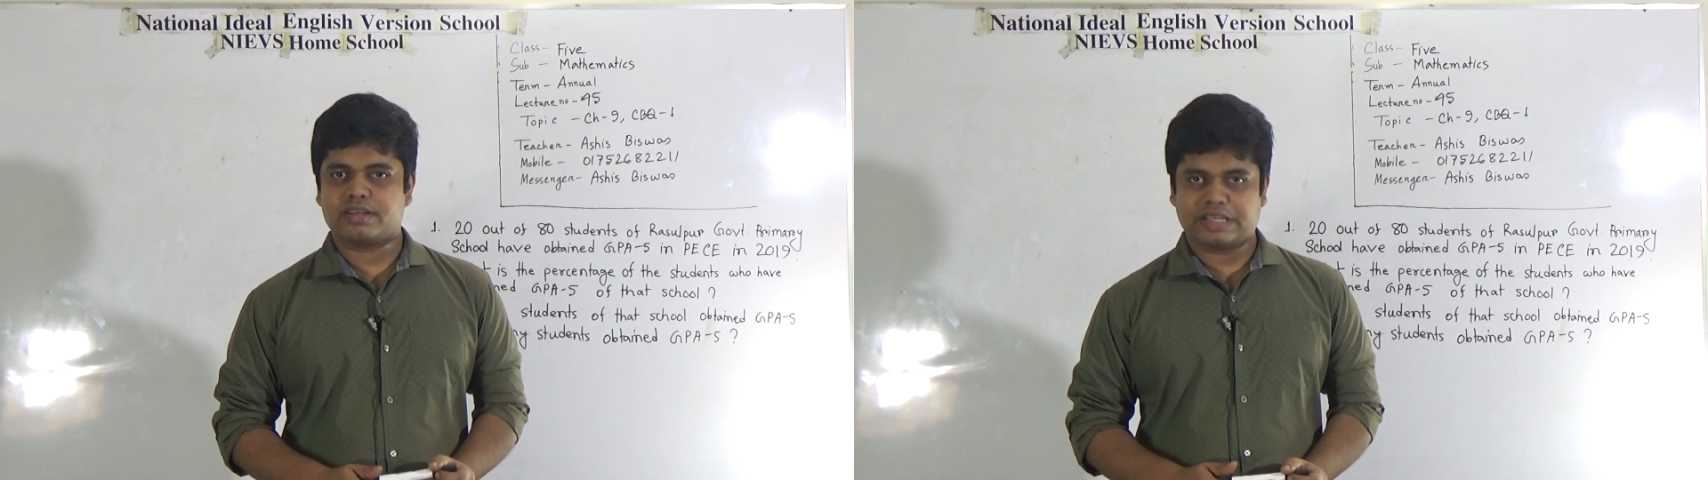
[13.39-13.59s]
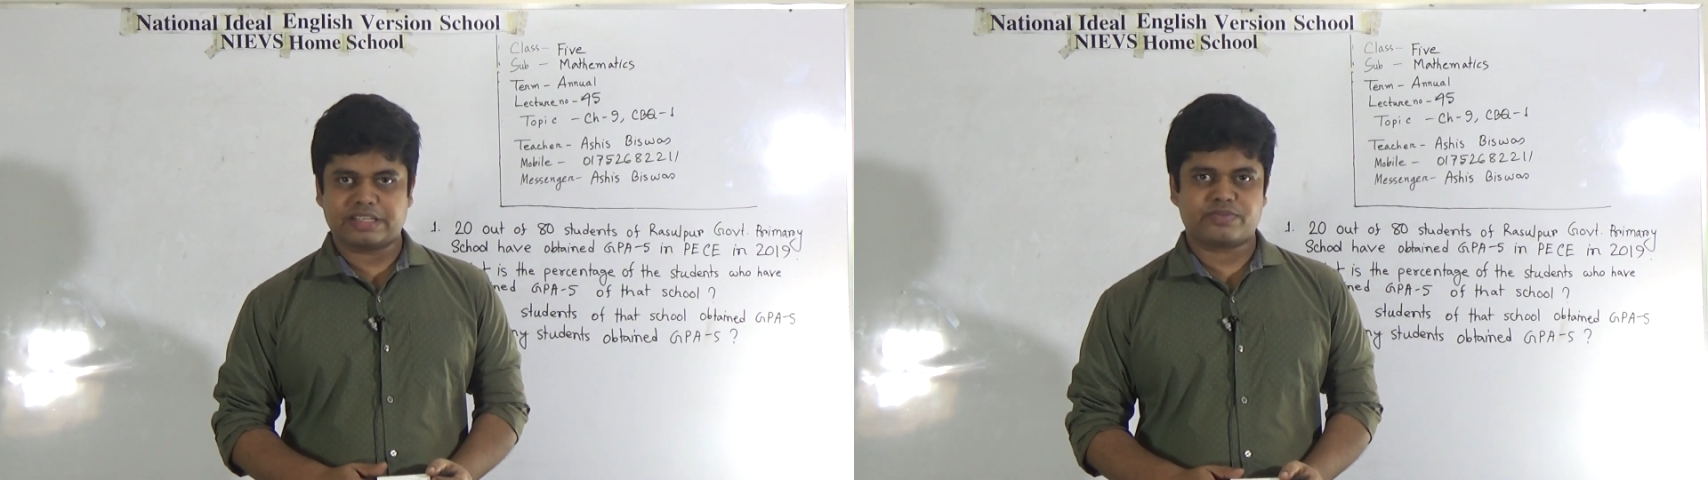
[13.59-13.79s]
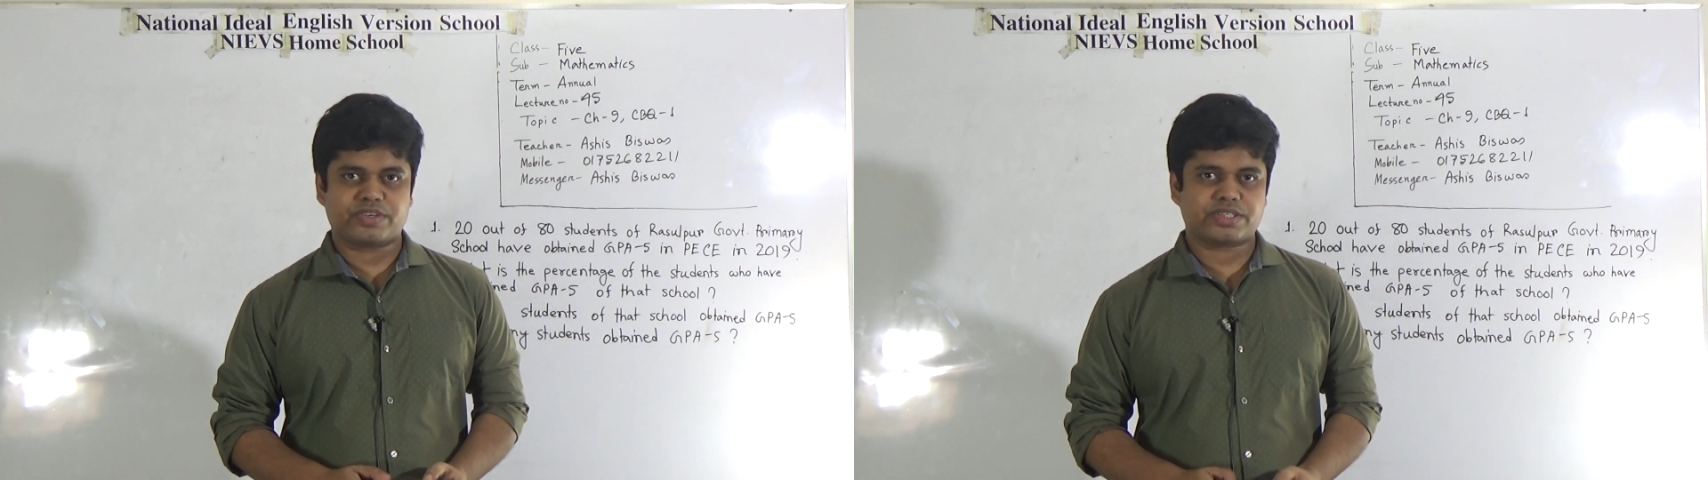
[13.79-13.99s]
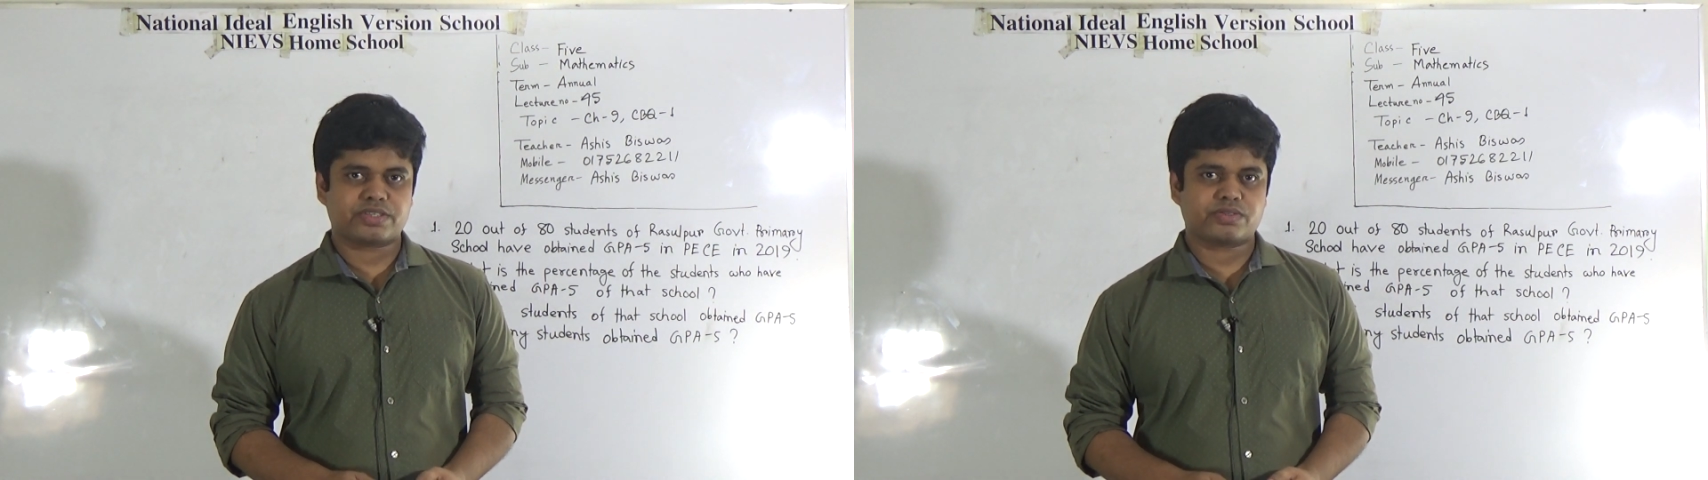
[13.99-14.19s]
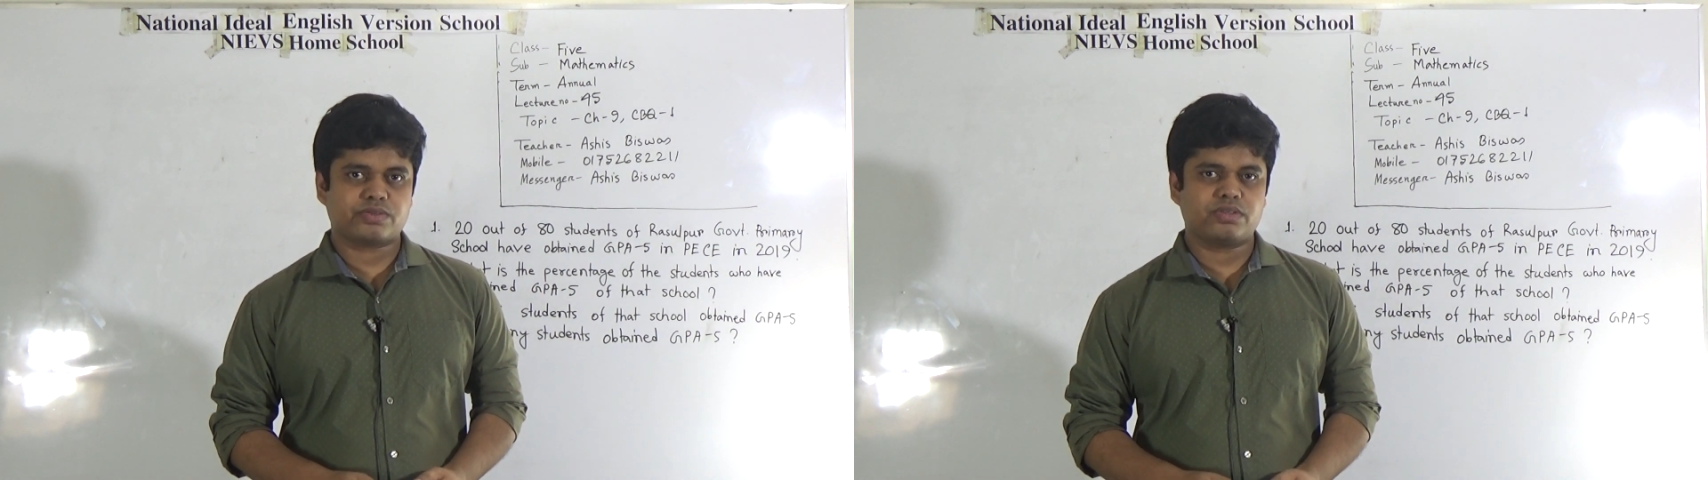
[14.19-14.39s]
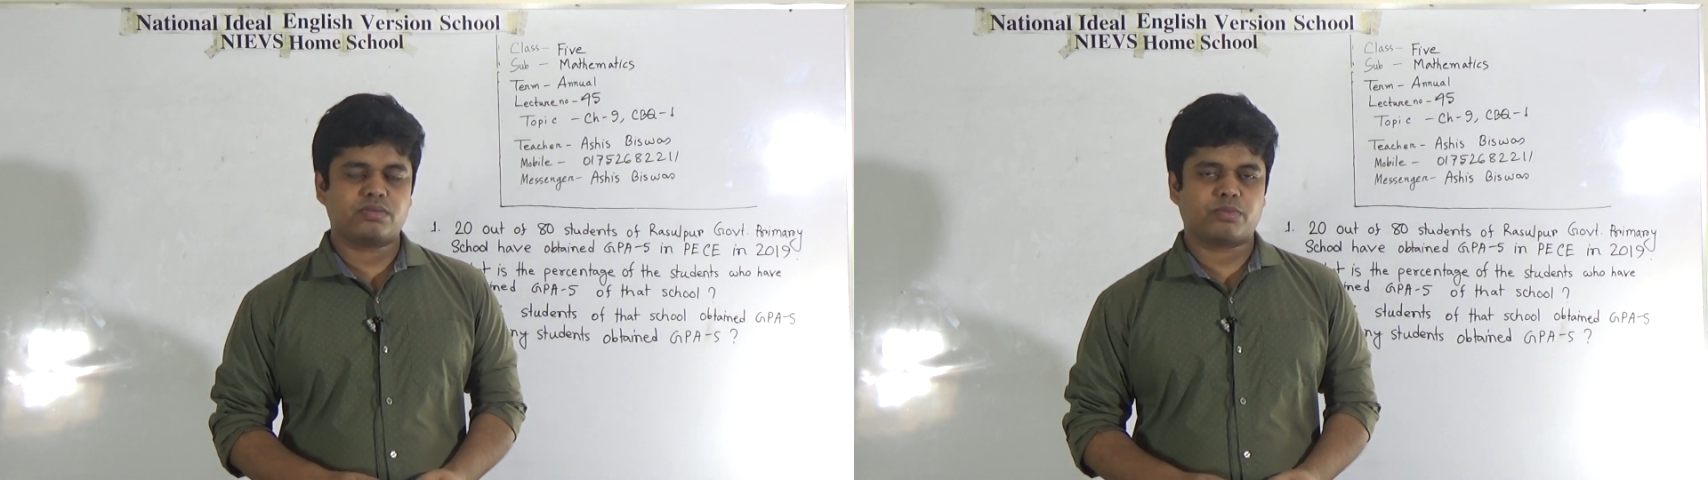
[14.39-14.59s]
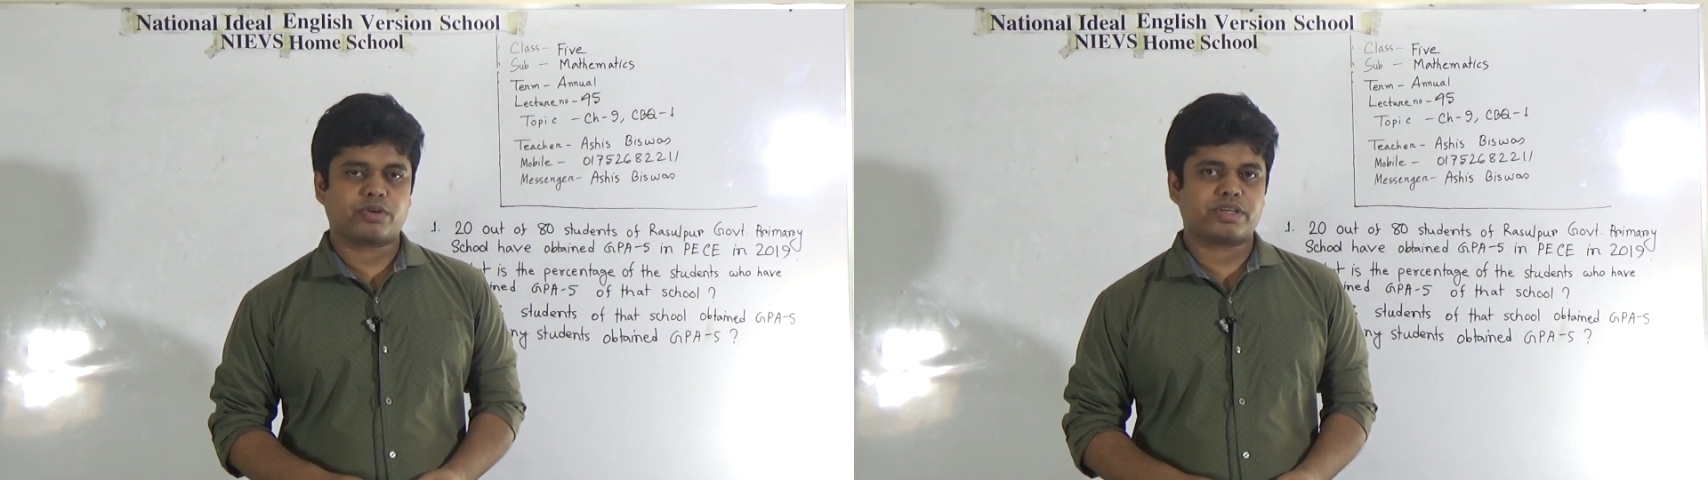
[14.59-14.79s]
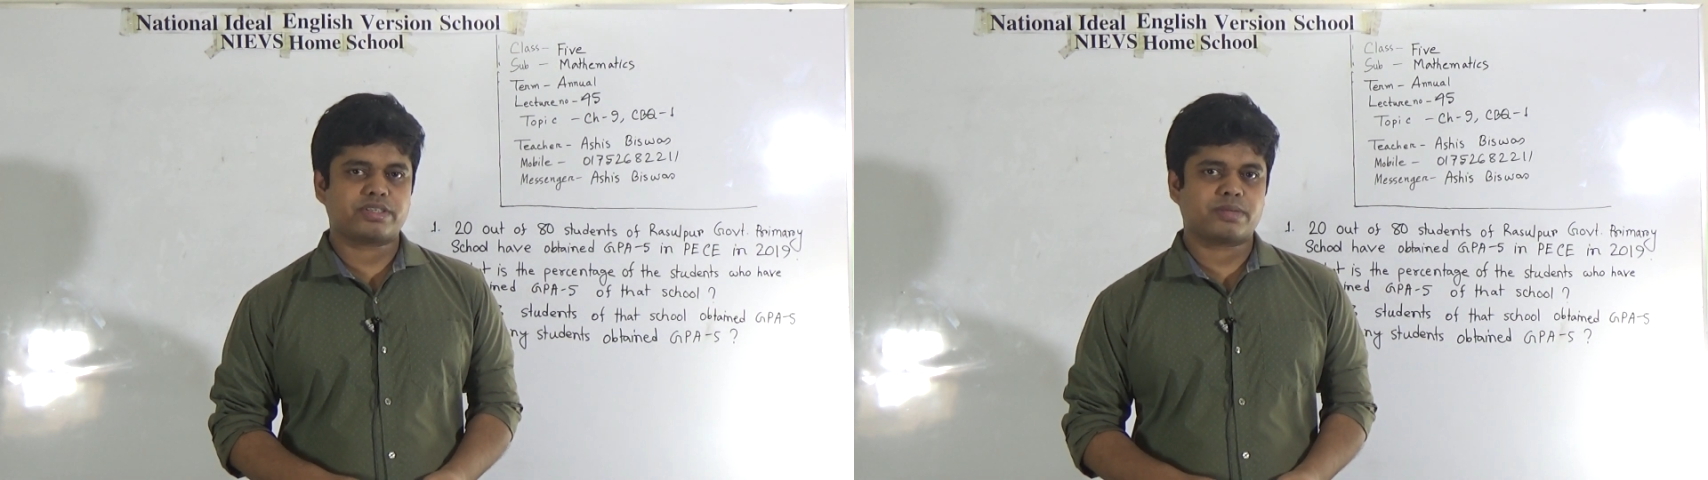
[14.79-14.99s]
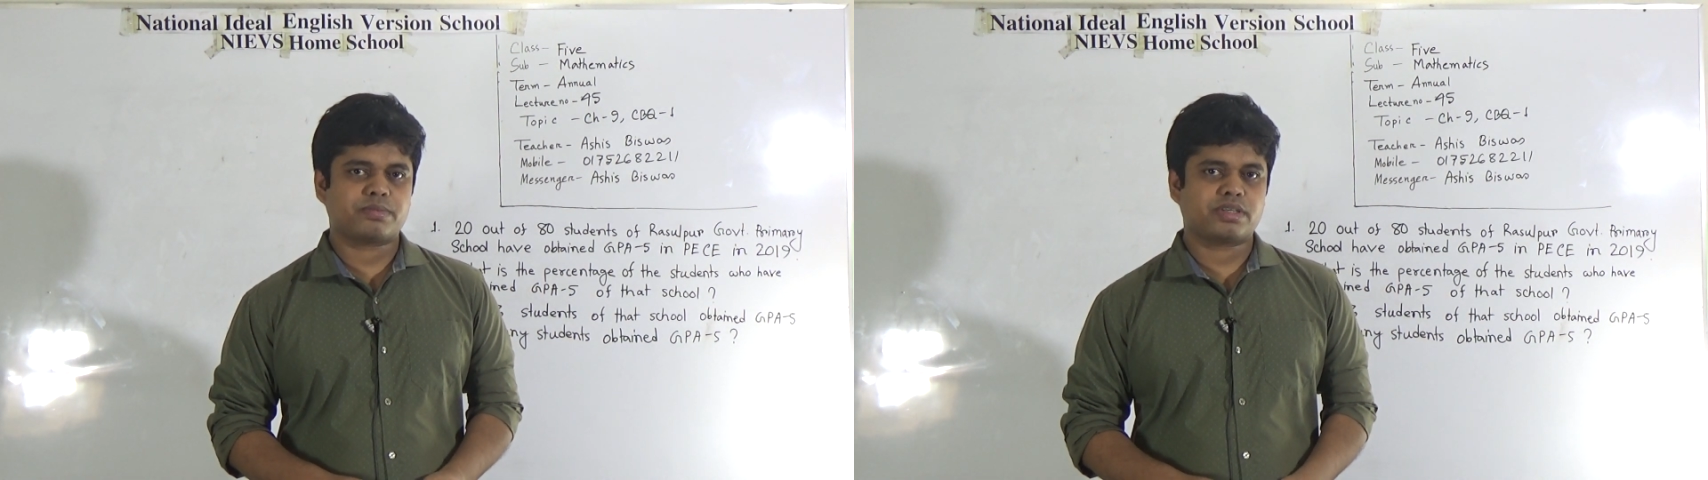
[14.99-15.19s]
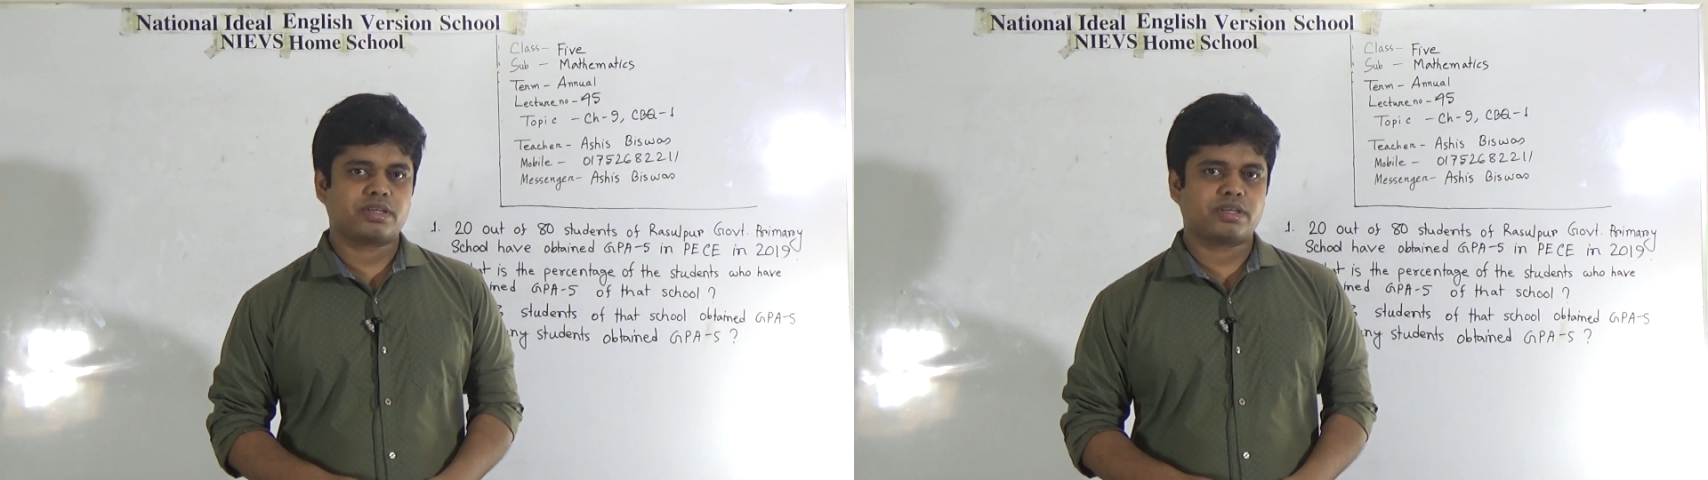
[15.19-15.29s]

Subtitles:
English Version School morning shift.